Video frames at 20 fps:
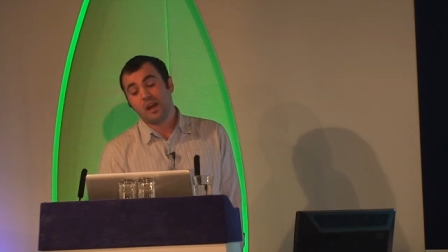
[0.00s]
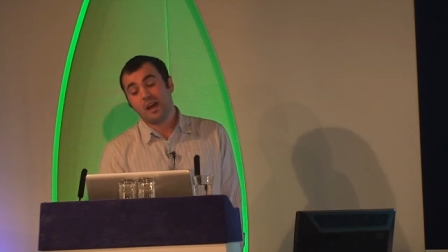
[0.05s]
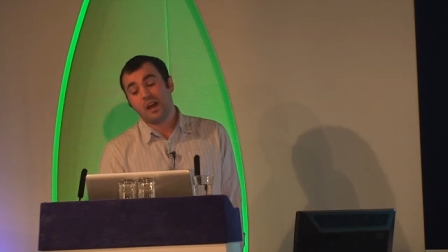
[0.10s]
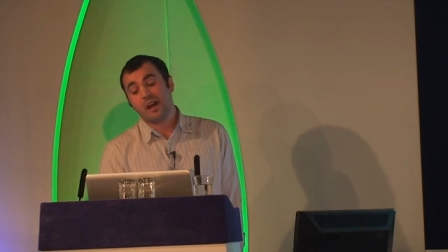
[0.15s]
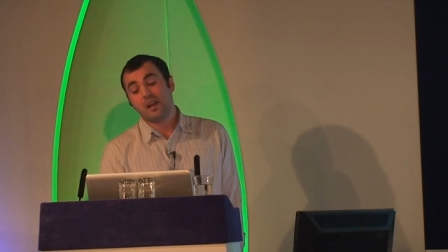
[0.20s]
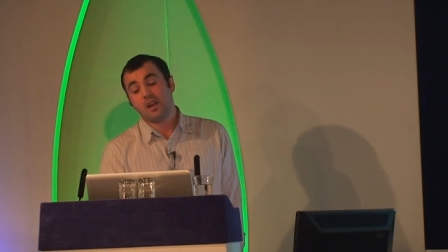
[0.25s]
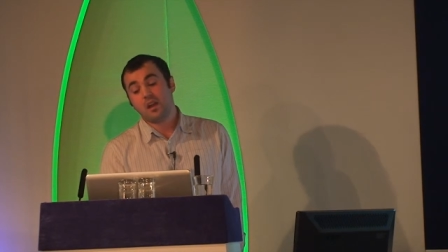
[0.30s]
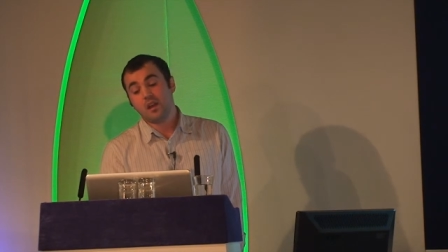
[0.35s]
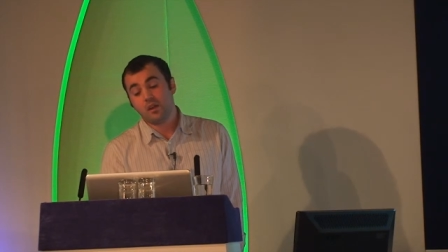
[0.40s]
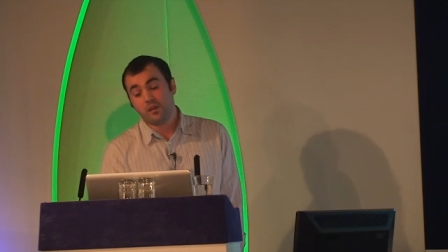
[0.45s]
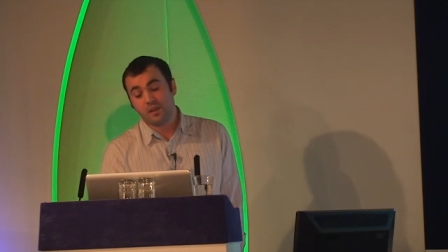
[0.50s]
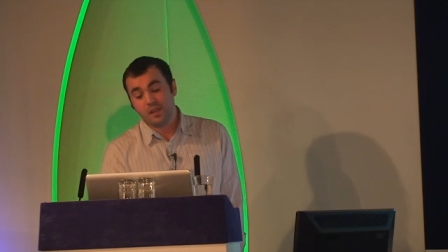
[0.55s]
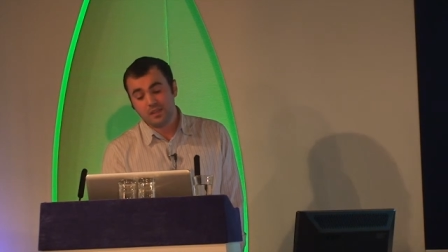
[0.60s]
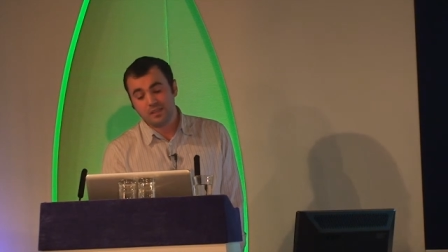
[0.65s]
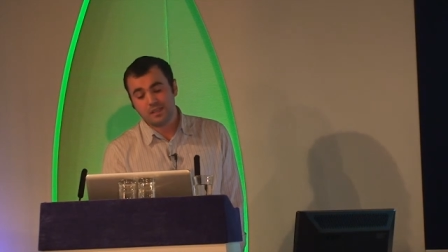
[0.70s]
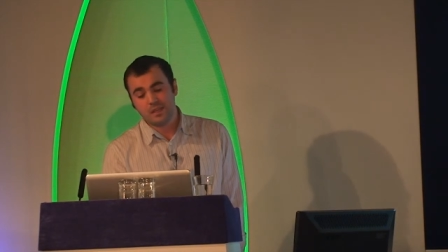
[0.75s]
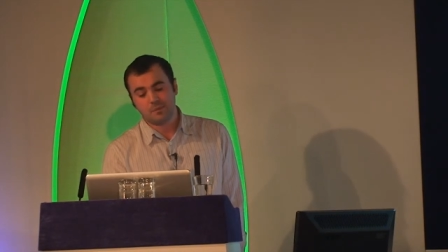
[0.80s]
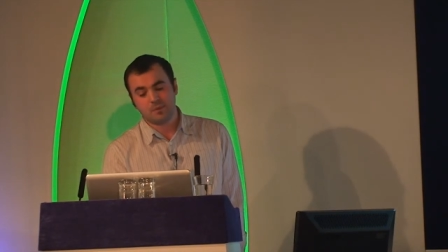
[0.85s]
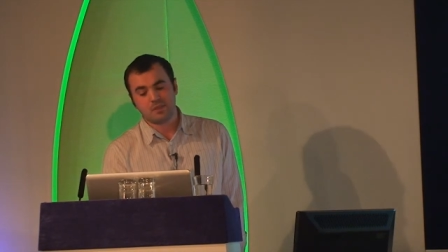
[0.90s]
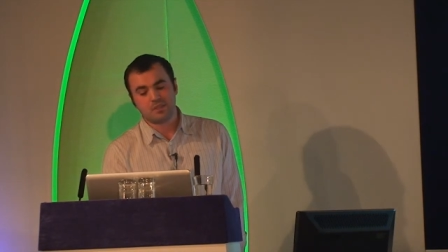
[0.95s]
and
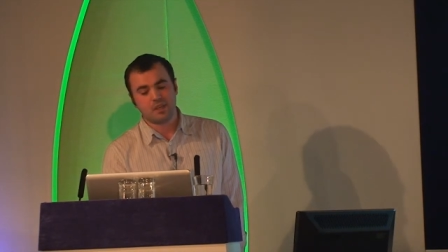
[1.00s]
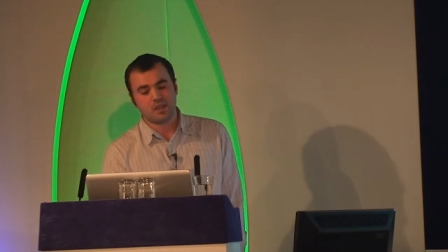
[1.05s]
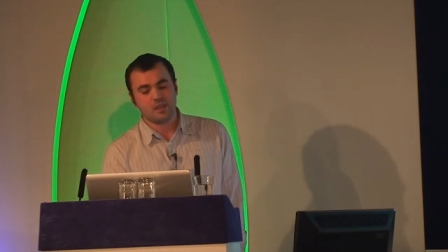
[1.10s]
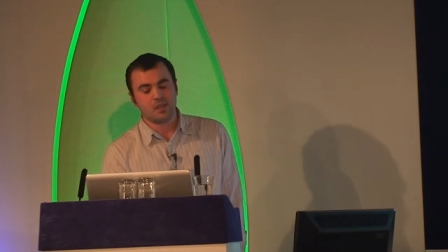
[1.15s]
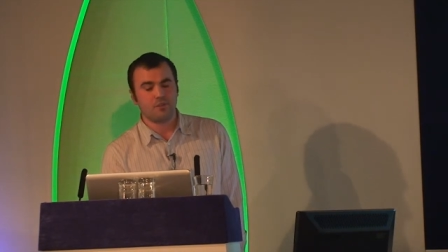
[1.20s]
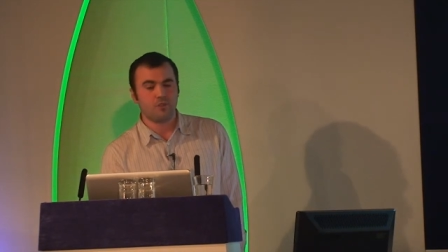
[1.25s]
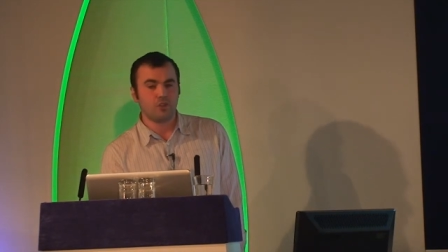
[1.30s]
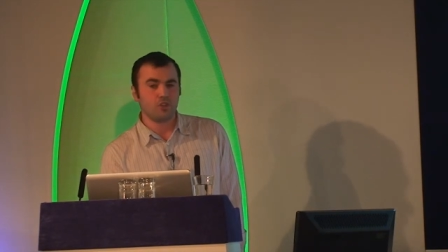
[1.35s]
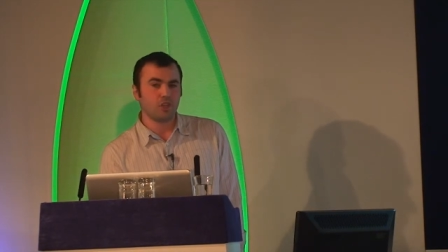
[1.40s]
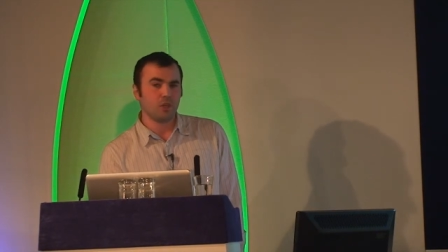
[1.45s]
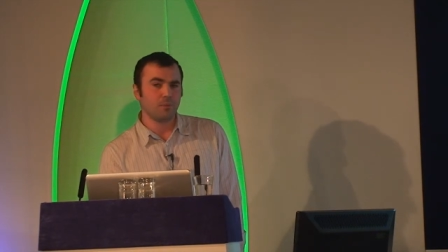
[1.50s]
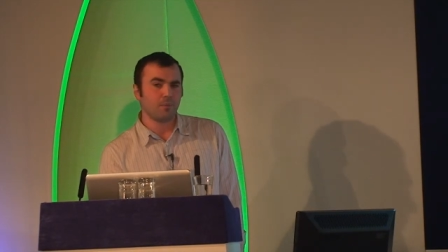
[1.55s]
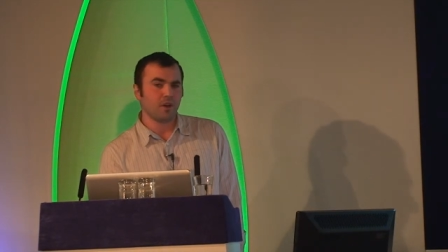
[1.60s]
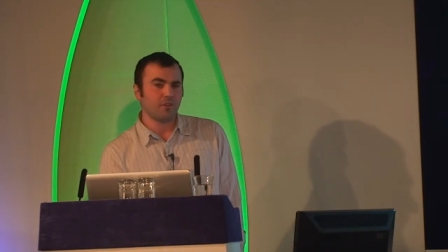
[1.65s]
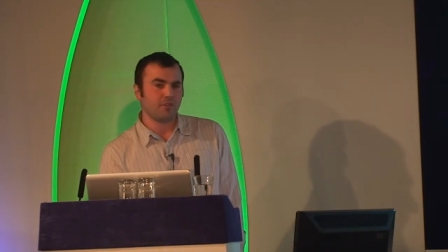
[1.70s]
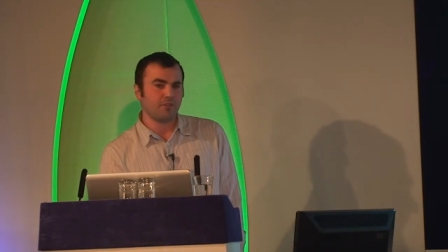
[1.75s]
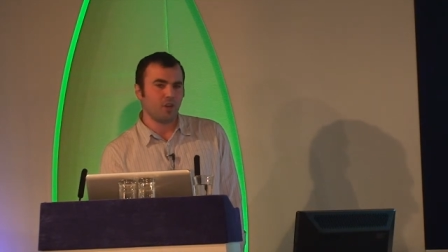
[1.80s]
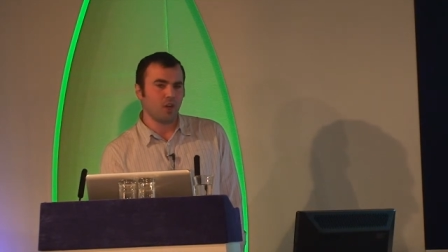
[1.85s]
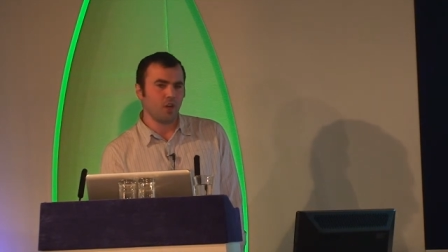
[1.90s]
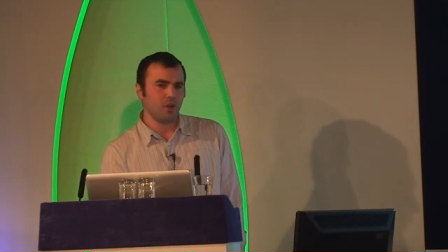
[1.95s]
90% if you do by
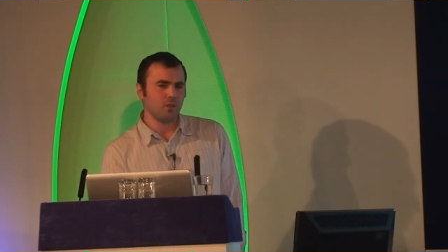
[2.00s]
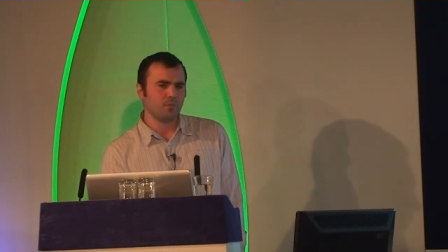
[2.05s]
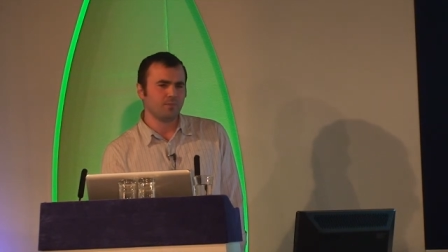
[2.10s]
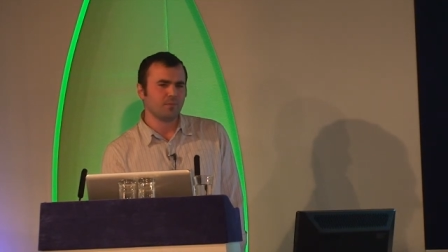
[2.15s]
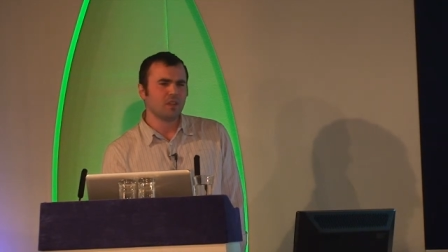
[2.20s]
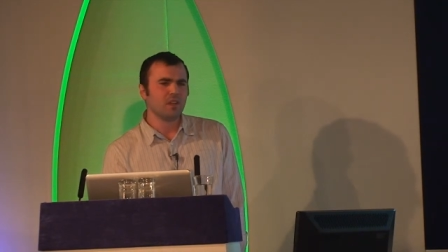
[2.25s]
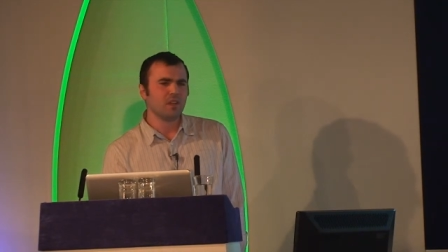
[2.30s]
phone.